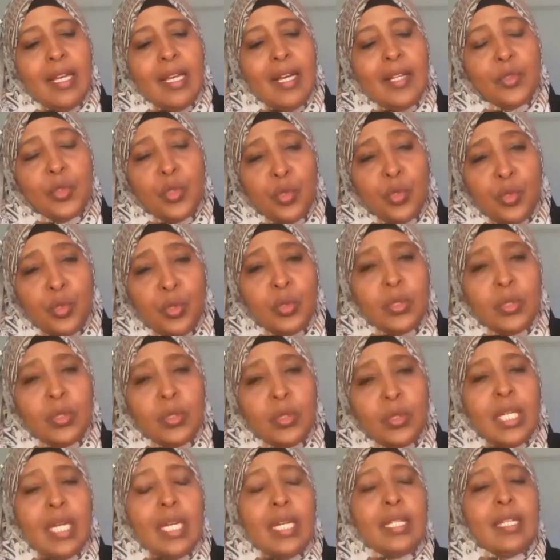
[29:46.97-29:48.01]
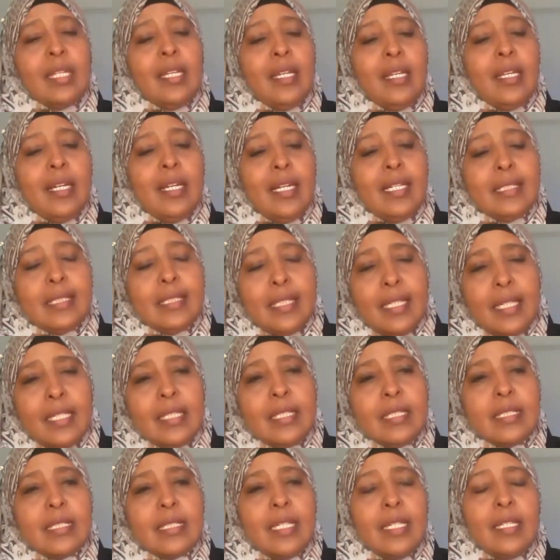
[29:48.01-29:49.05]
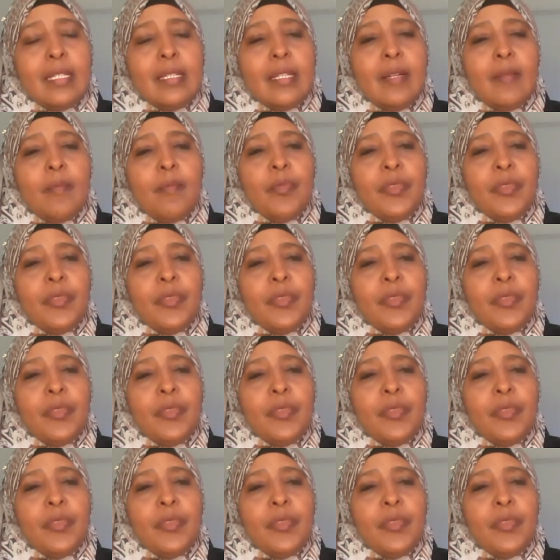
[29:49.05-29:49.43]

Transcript: And to do that, as Quays said,